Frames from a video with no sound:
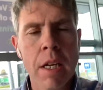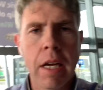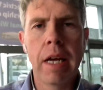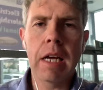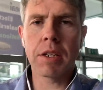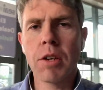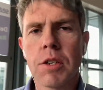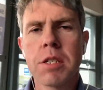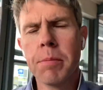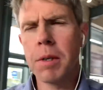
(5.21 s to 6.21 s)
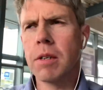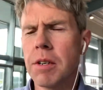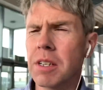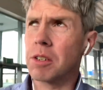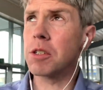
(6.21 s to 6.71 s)
A
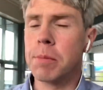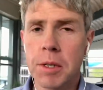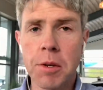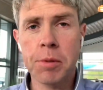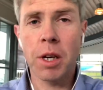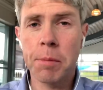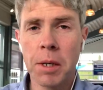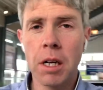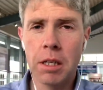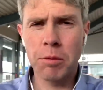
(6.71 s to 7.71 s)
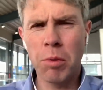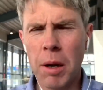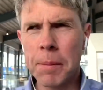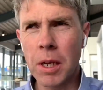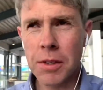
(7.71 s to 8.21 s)
subscriber called
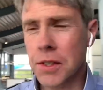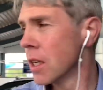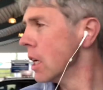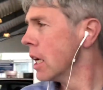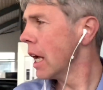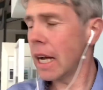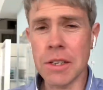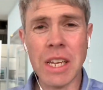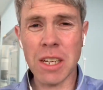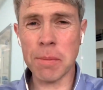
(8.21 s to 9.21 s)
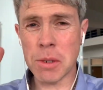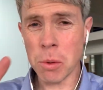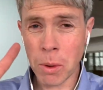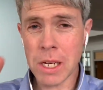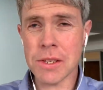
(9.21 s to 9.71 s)
Romulus, and he's asked me
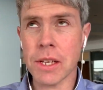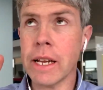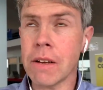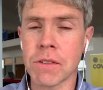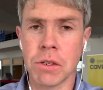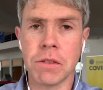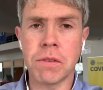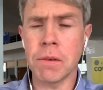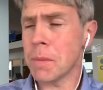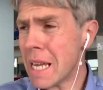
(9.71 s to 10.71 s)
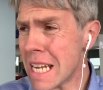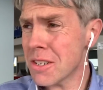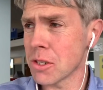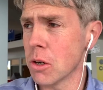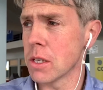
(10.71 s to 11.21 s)
twice, and I haven't done it for
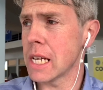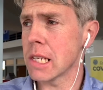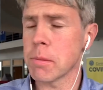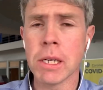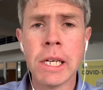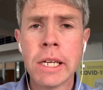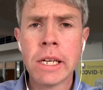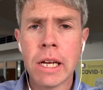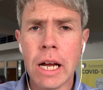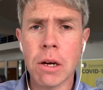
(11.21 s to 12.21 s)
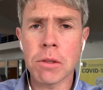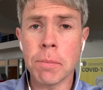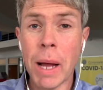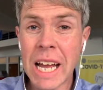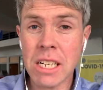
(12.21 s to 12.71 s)
ages ago, he's asked me how the
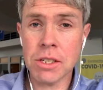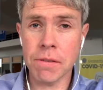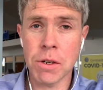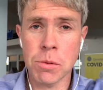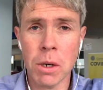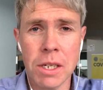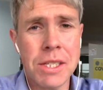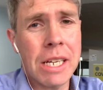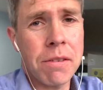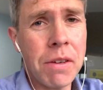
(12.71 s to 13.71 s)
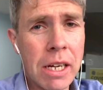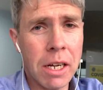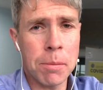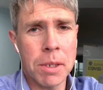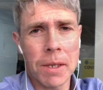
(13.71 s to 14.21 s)
paddle shifters work on Santa Fe
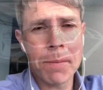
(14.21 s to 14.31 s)
Hybrid.